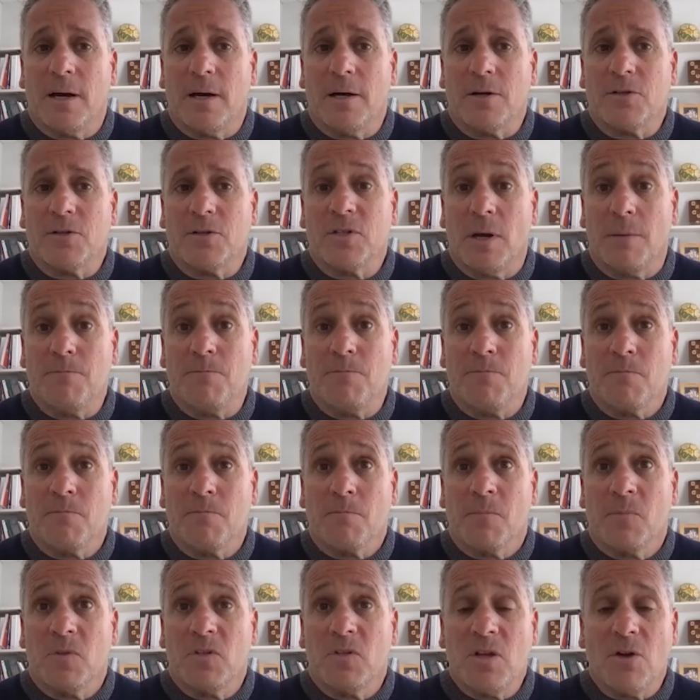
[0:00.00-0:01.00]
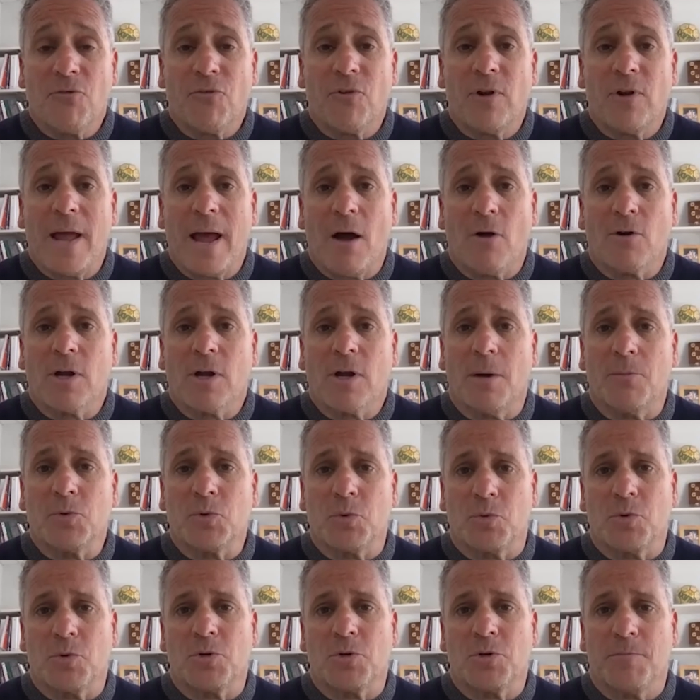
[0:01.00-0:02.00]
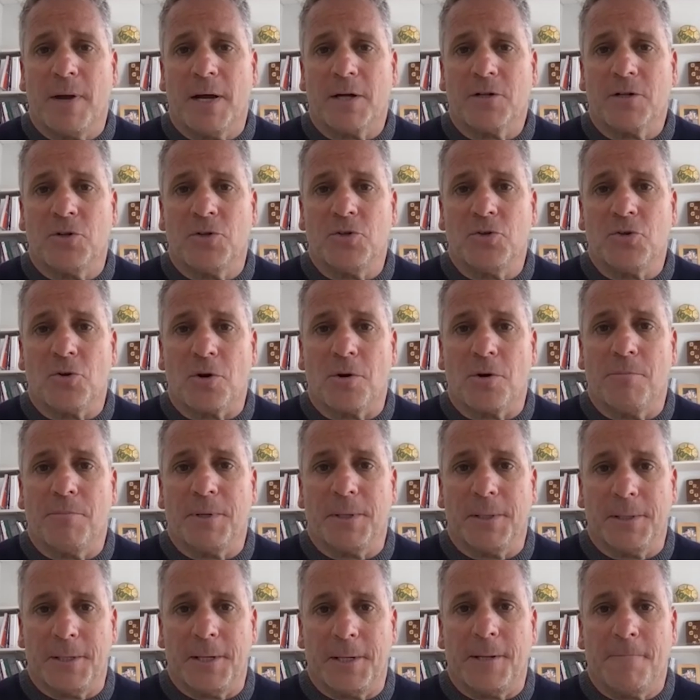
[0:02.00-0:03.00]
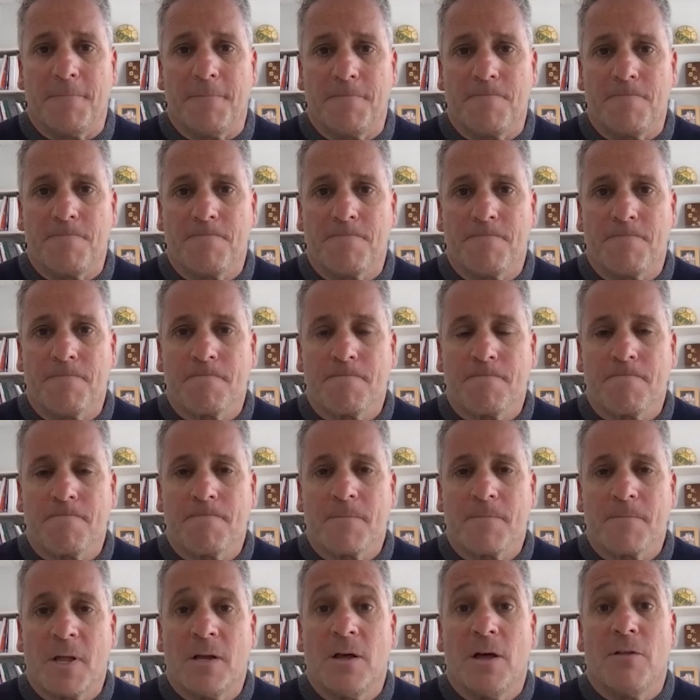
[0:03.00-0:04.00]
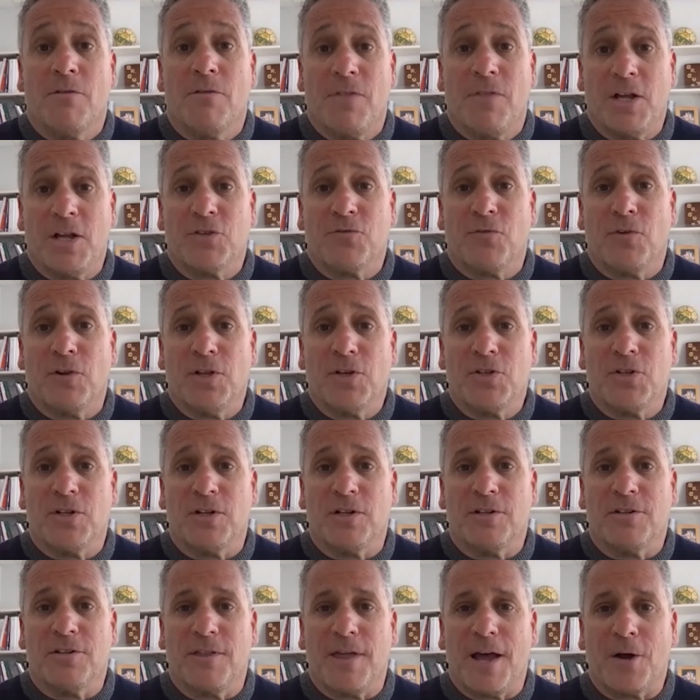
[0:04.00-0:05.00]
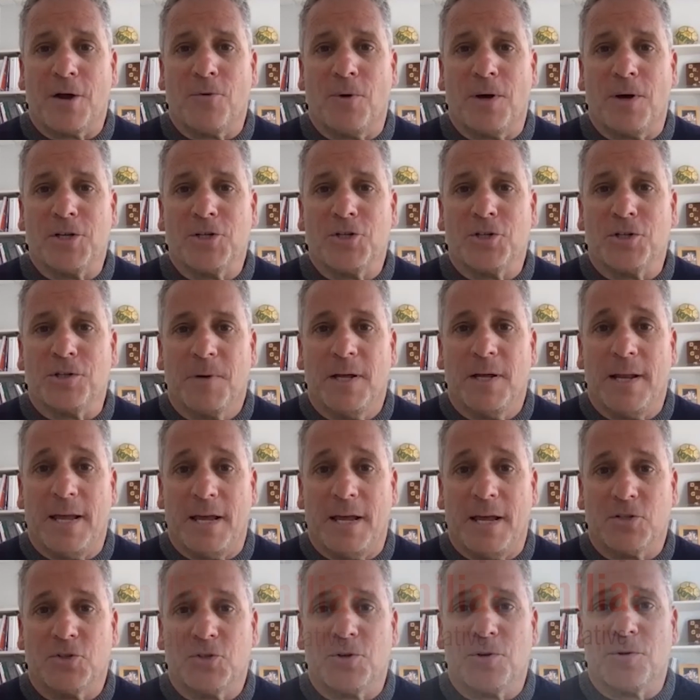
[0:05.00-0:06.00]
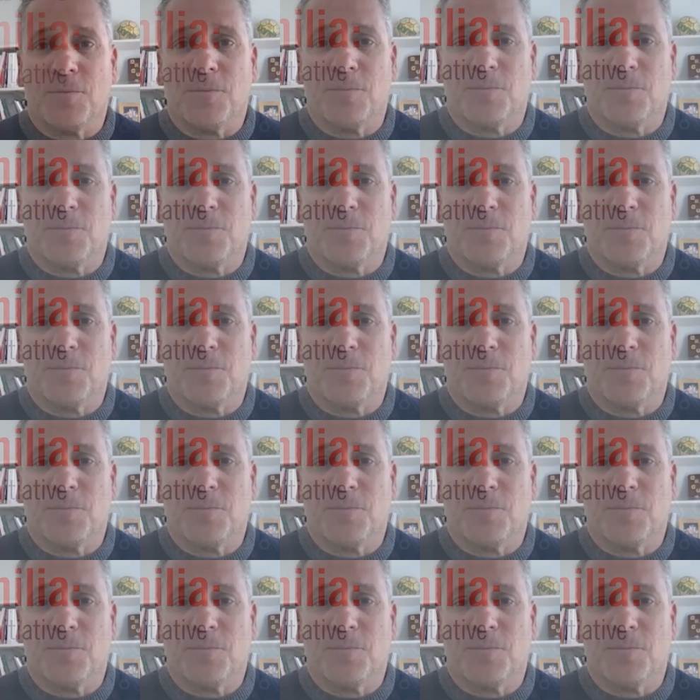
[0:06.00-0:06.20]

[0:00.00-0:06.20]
some different outcomes with respect to durability. Thanks for listening to that question and answer.